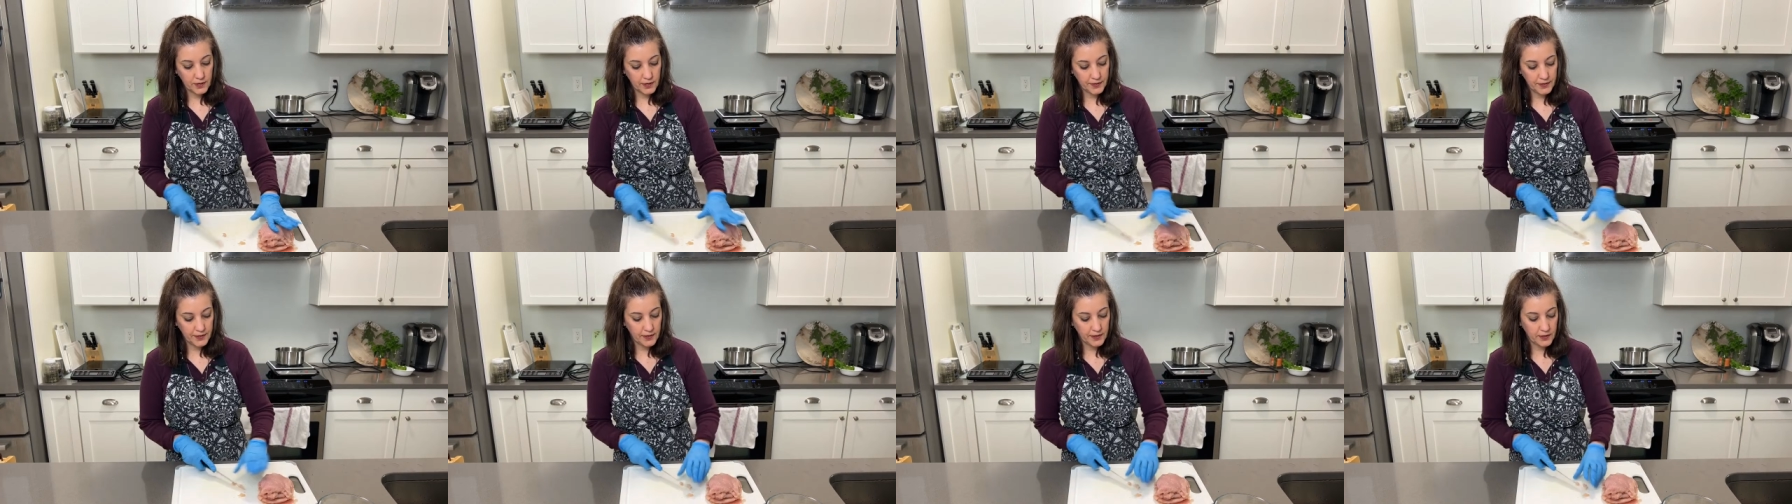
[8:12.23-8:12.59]

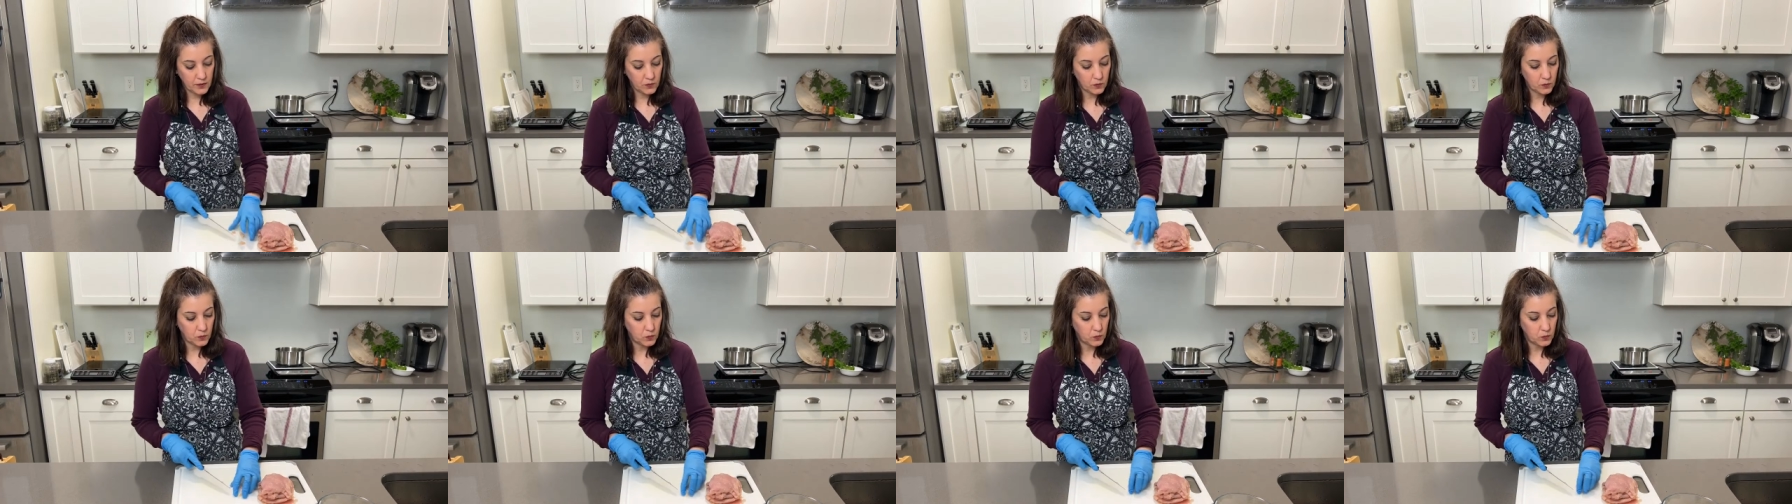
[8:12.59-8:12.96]
I think I
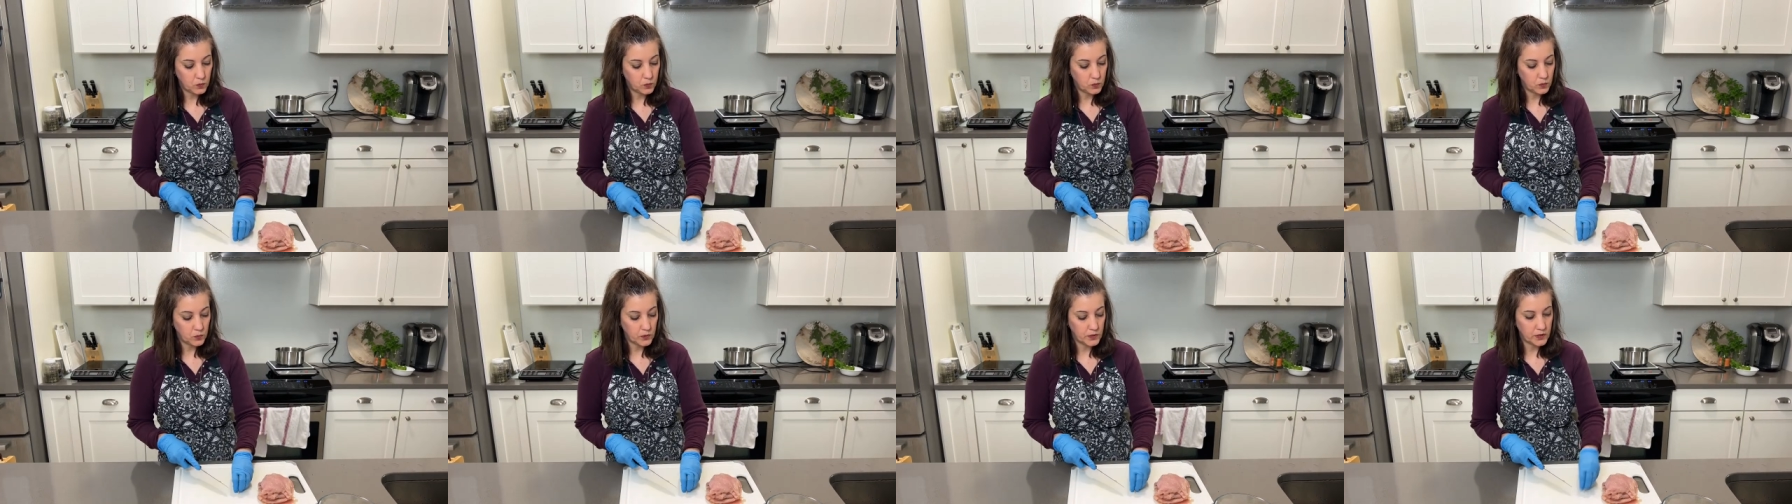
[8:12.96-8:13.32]

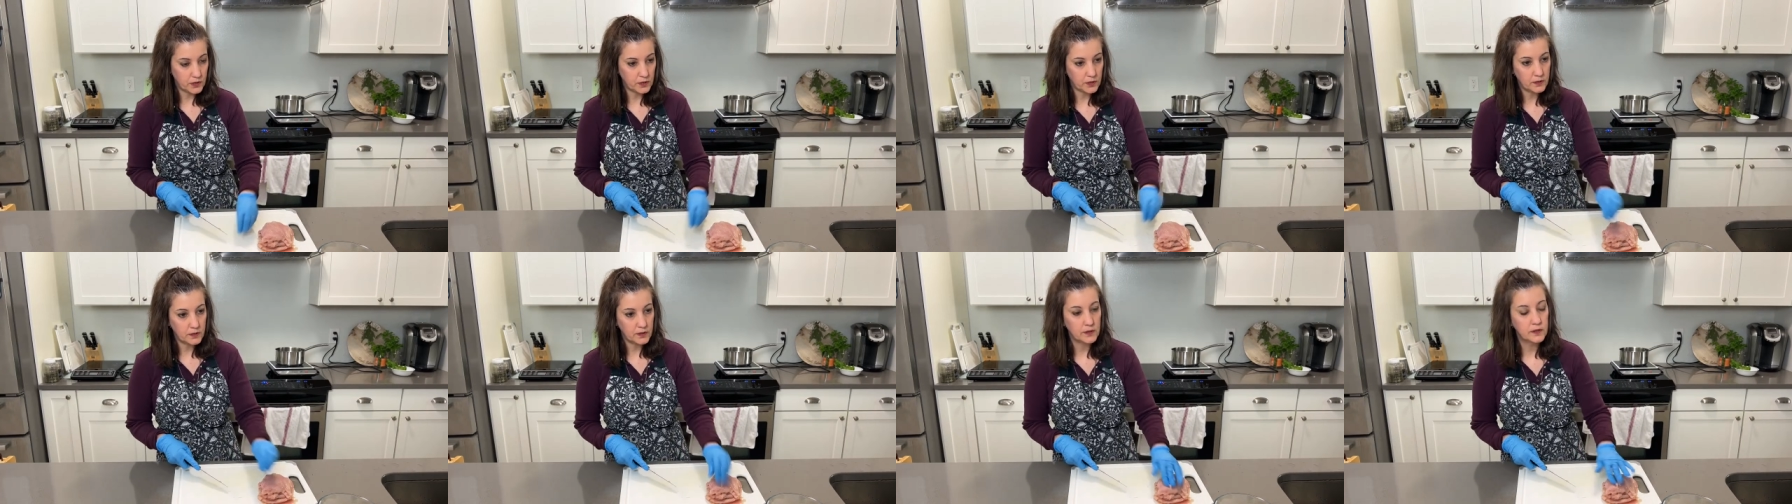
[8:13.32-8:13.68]

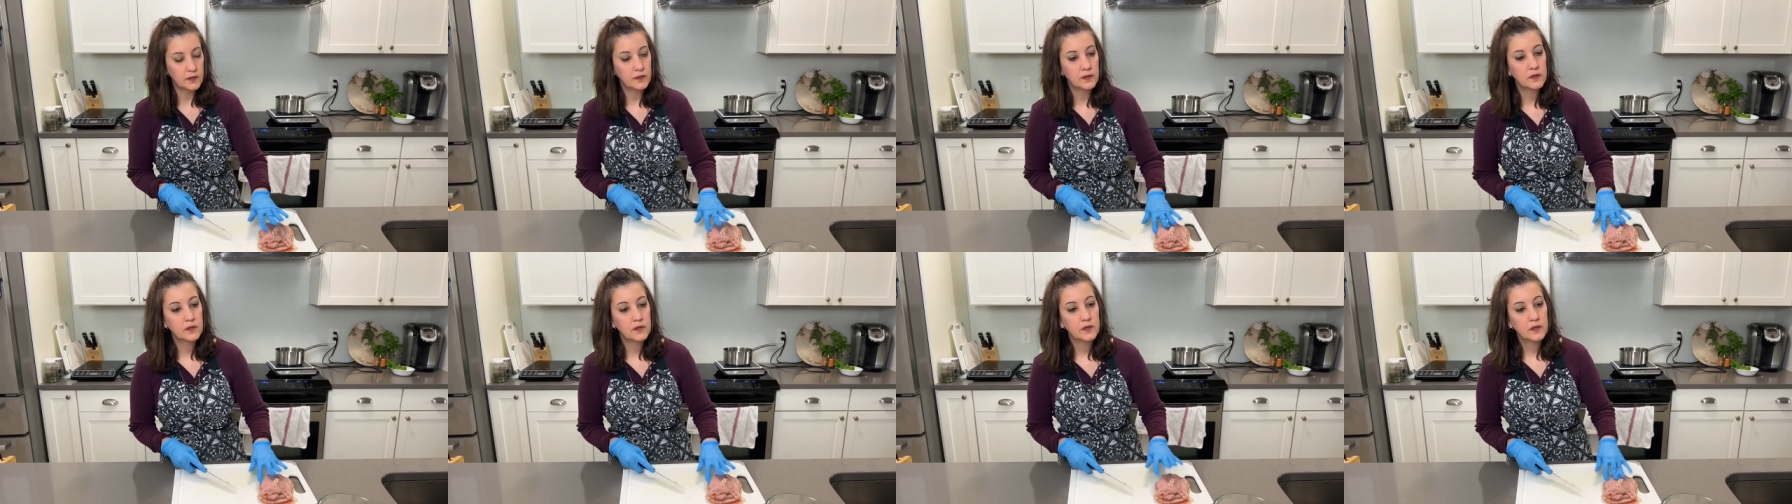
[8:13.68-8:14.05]
will.
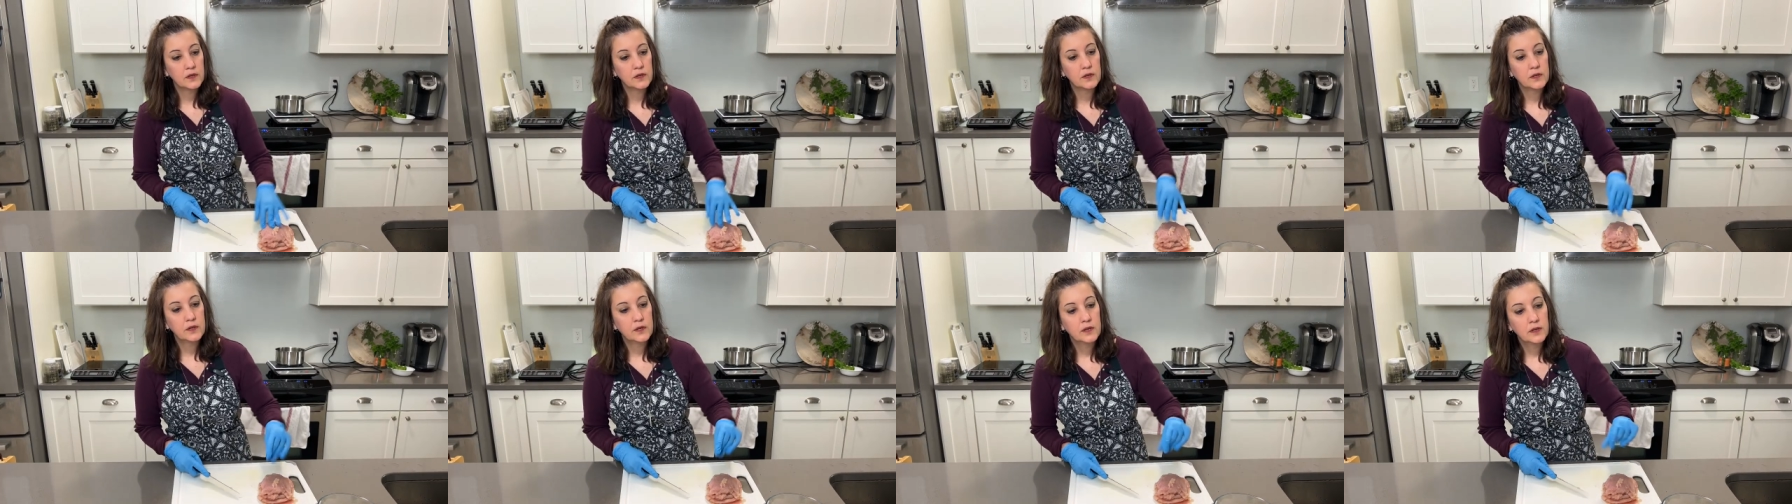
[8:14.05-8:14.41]

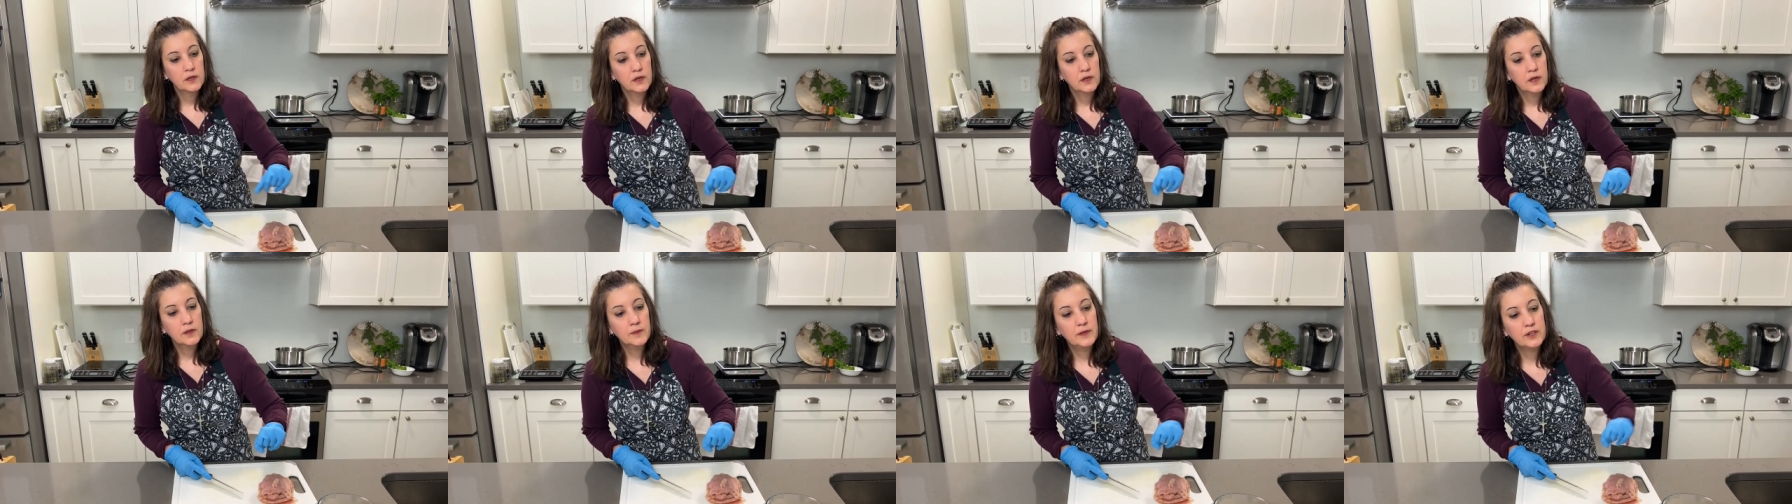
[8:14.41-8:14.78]

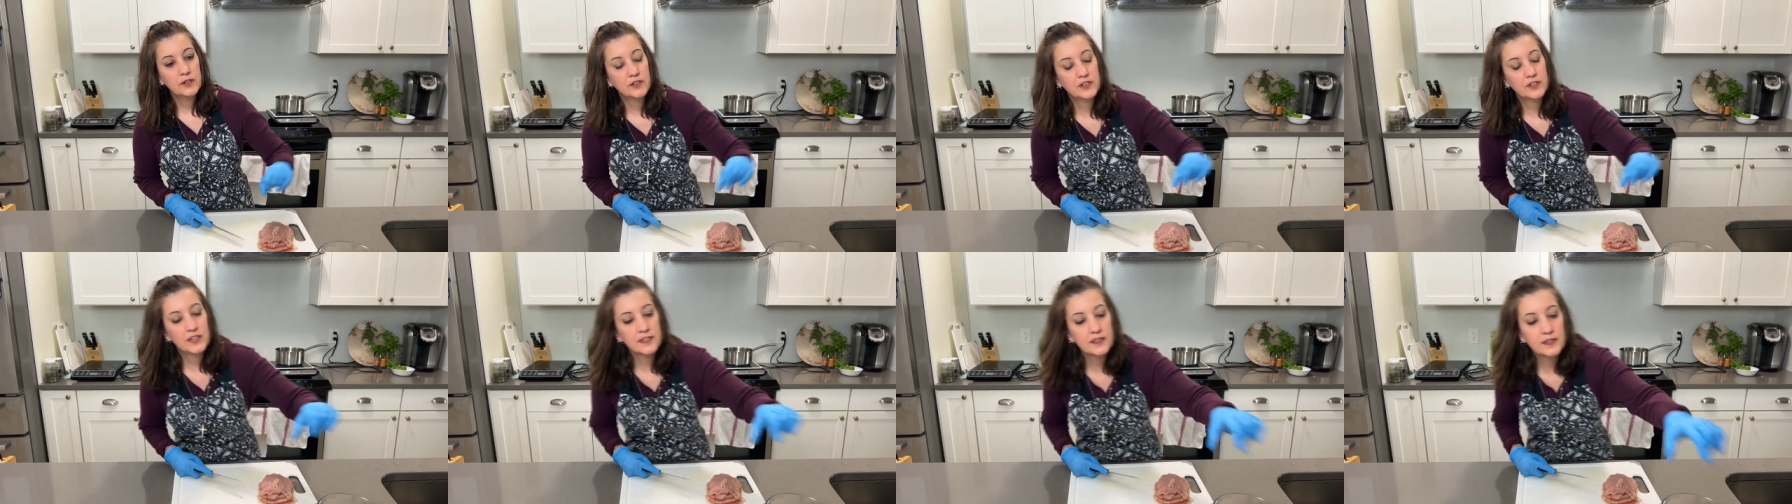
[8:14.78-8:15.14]
Let me
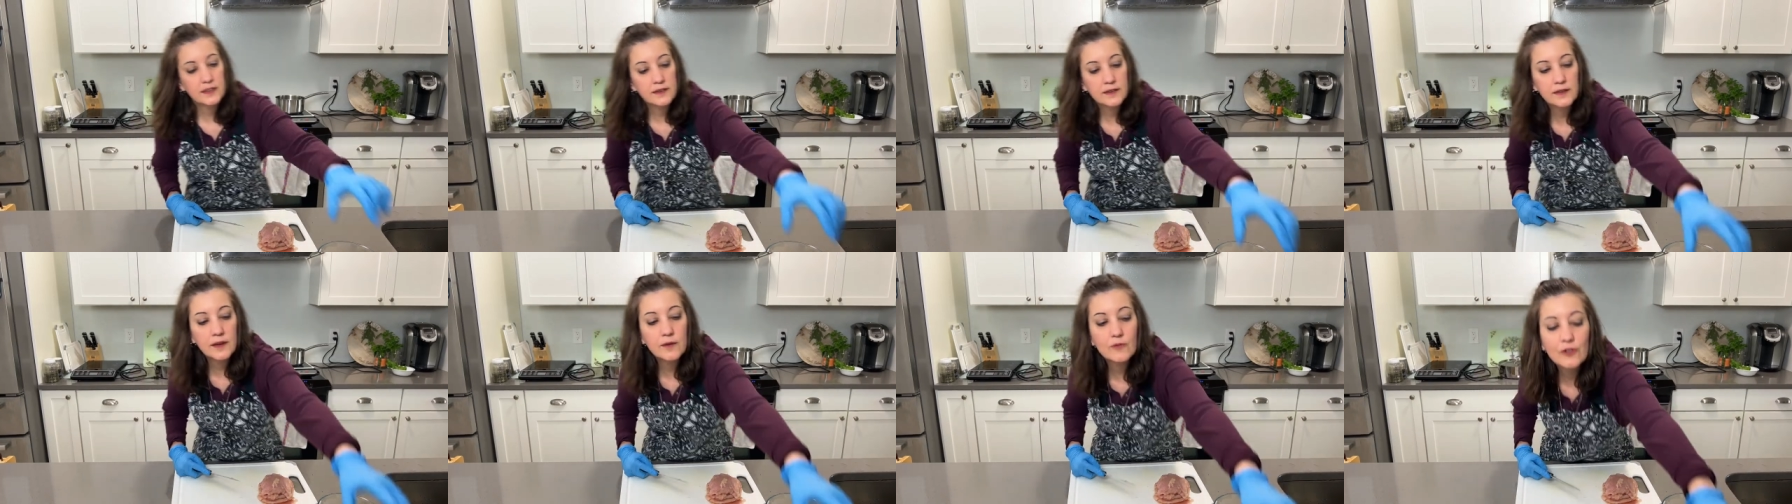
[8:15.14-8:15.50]
just cut
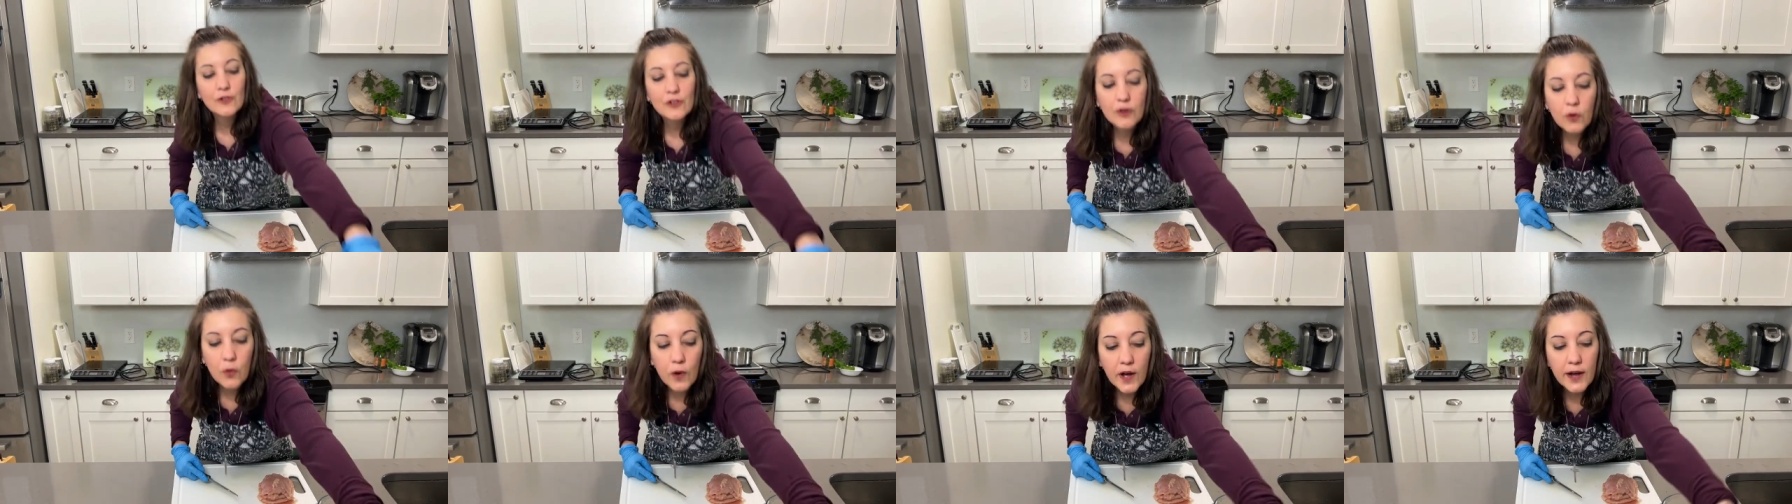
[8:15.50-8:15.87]
these up
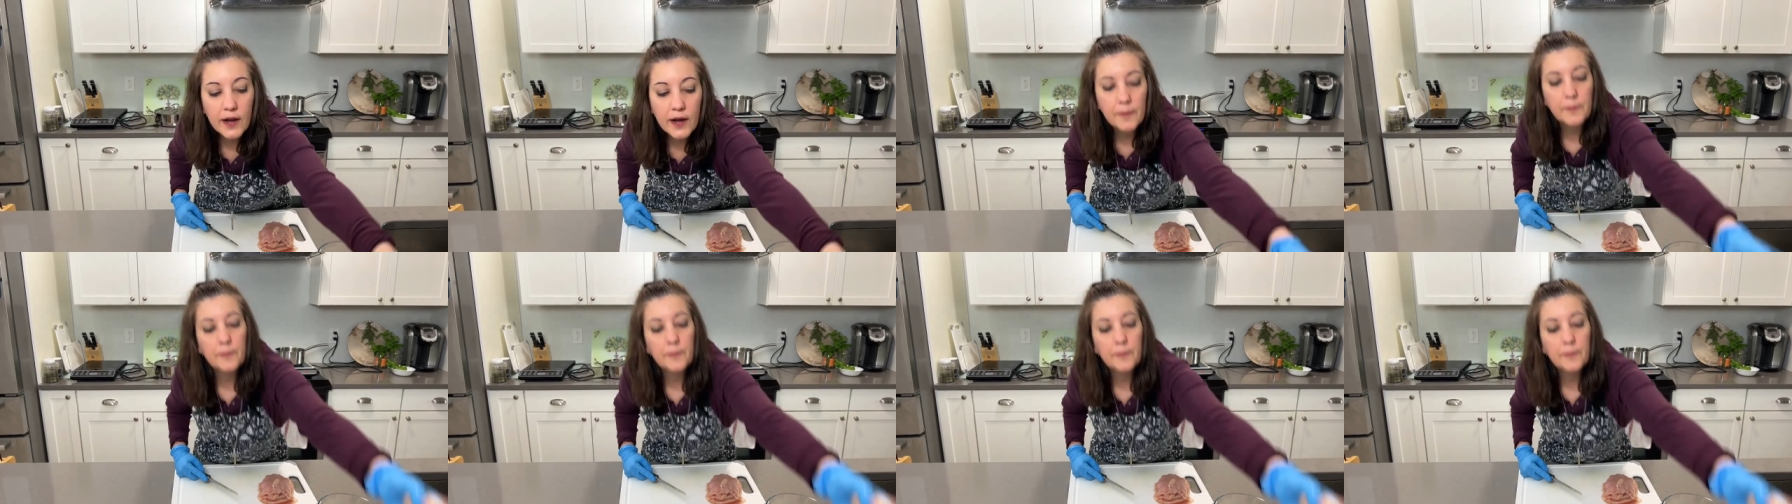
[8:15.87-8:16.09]
real quick.